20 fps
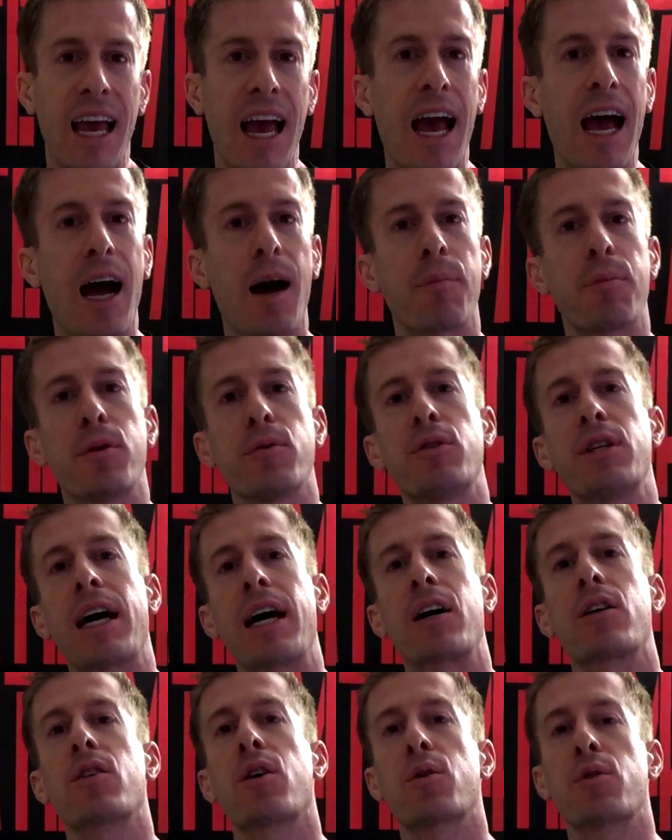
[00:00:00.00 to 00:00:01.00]
app. You
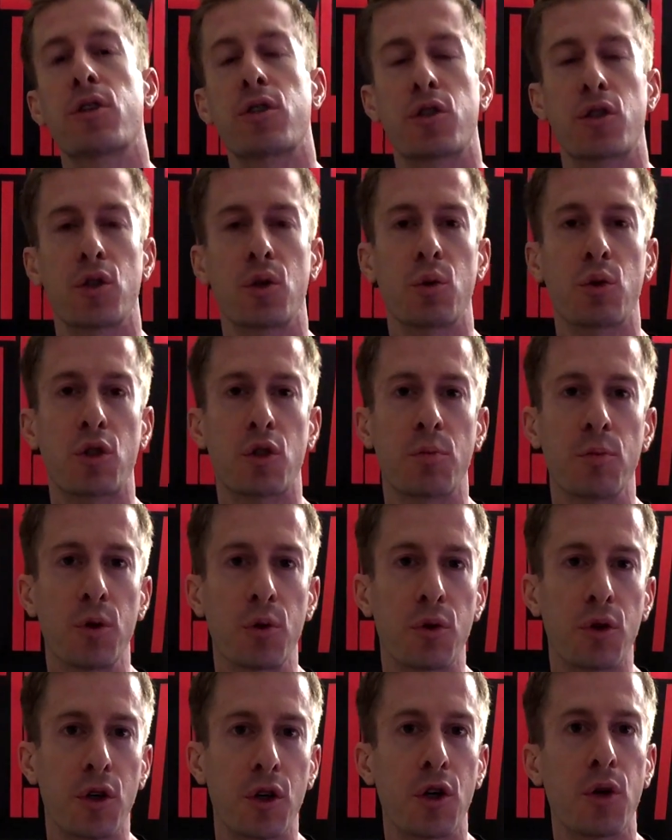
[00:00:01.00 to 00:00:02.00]
download the Zhyiun
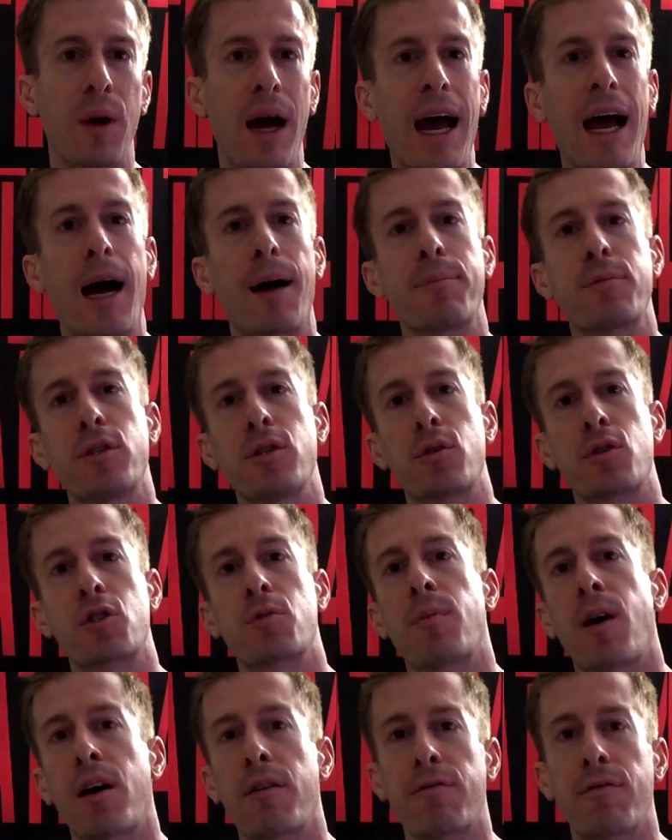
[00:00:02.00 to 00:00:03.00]
Smooth Q app to your
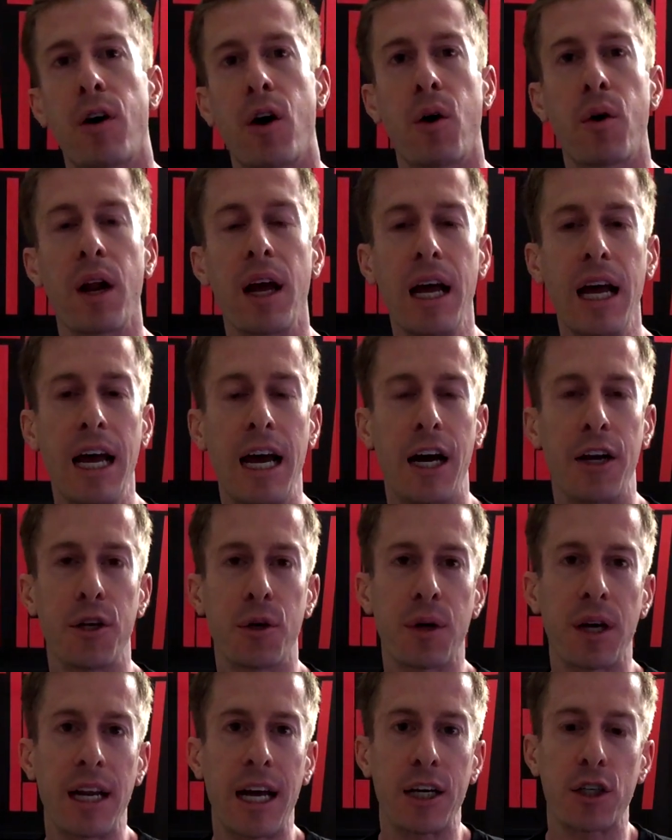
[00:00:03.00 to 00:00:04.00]
smartphone, and you
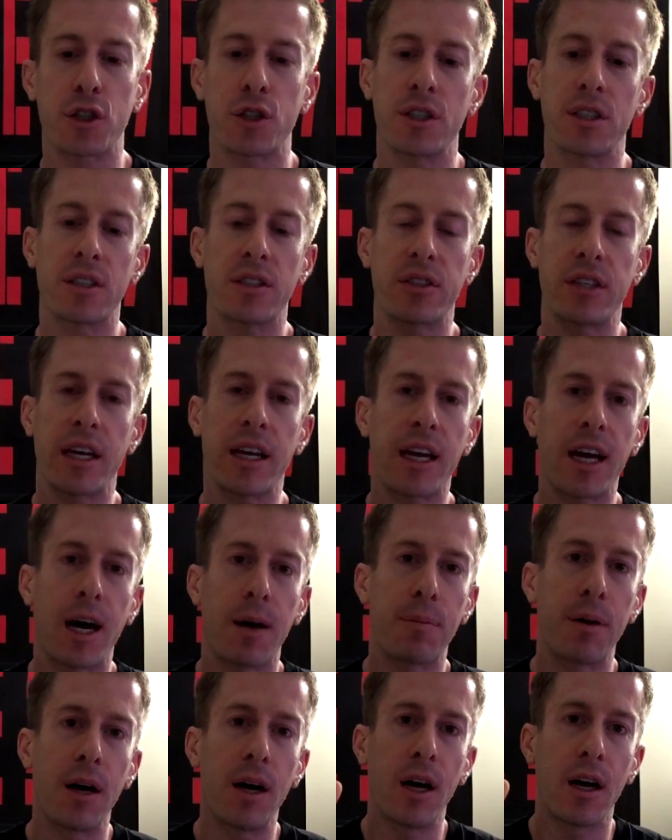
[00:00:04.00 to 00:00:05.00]
can actually sync
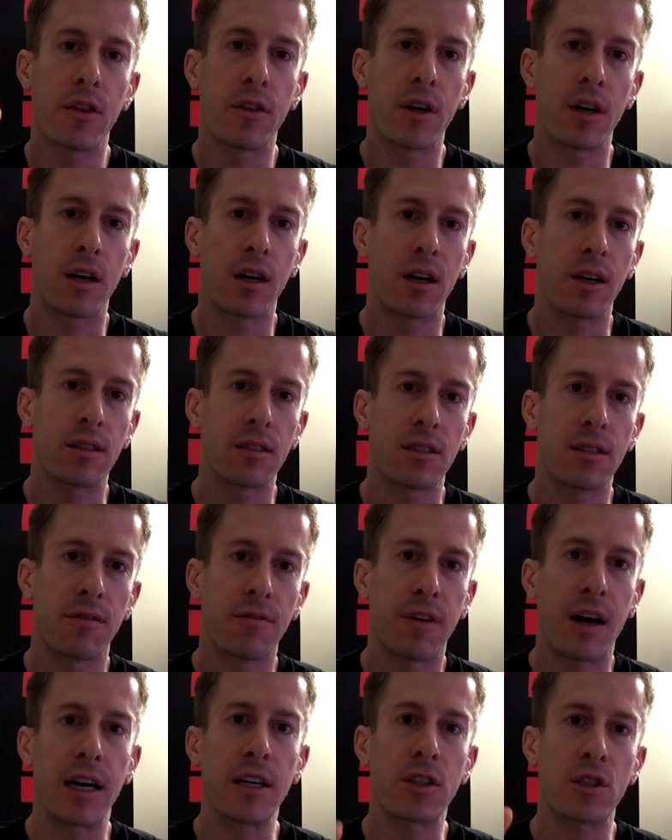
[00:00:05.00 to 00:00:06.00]
up the
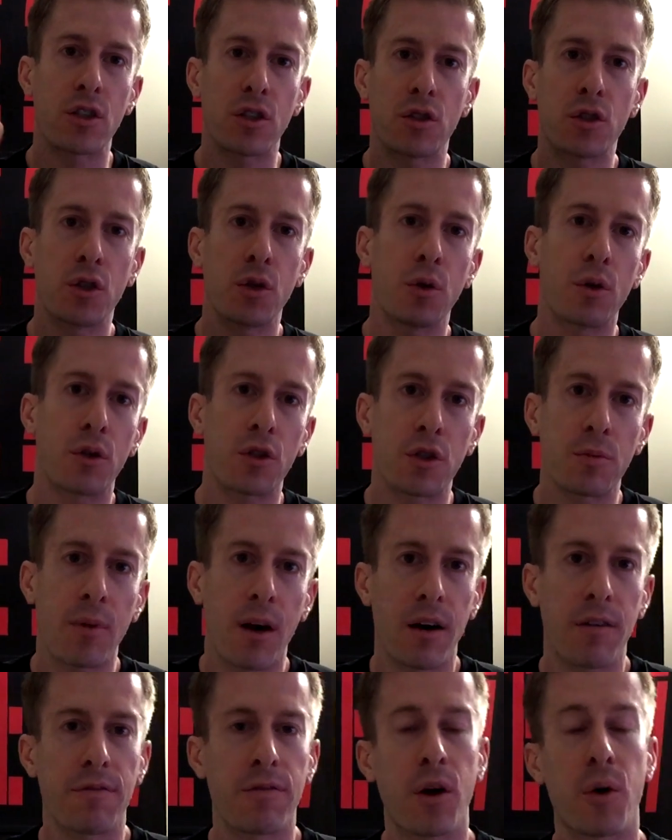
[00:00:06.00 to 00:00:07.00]
device to your
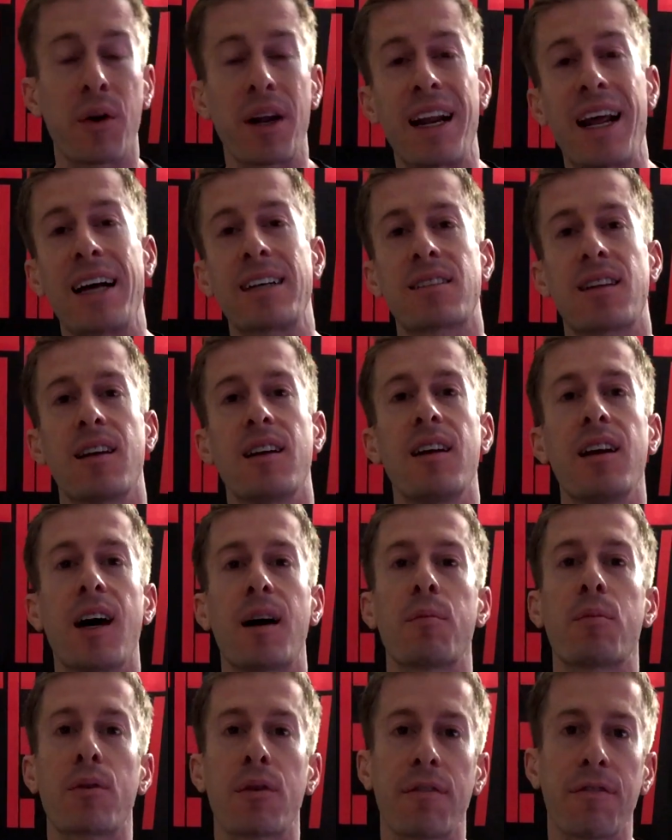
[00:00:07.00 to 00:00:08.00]
smartphone. It has a
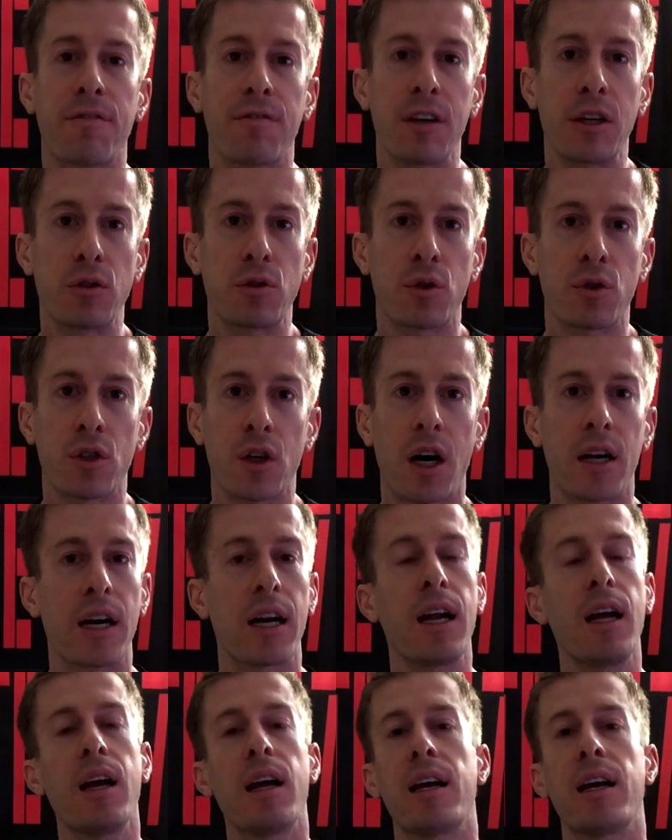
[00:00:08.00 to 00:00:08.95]
number of features on it.